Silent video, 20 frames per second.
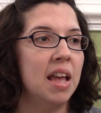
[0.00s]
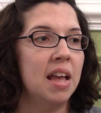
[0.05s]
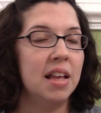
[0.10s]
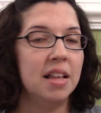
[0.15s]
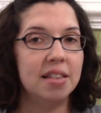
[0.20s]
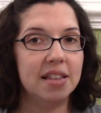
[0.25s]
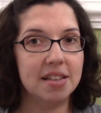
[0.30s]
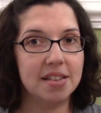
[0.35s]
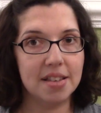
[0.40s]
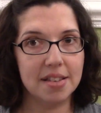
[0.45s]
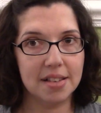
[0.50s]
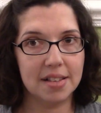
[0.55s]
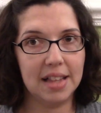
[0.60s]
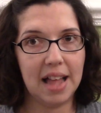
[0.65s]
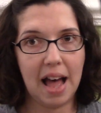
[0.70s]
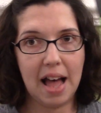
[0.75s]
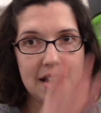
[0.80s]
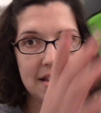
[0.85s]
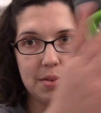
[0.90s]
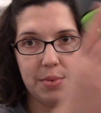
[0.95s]
This is
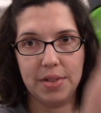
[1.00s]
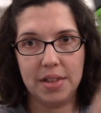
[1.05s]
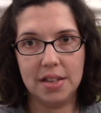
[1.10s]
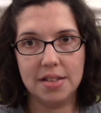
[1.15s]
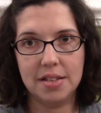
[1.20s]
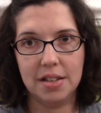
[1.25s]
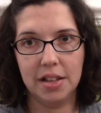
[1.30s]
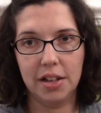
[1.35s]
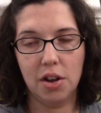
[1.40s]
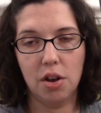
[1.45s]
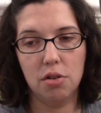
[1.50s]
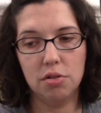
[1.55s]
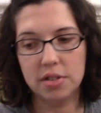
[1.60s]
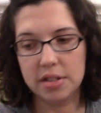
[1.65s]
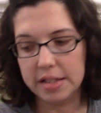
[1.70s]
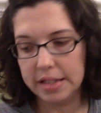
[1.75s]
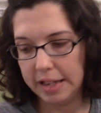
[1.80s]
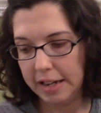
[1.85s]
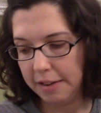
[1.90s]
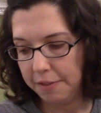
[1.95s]
glass with a silicone
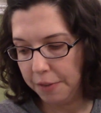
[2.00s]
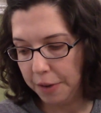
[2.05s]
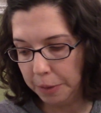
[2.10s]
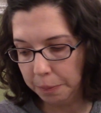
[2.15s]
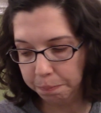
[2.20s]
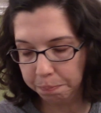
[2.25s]
sleeve.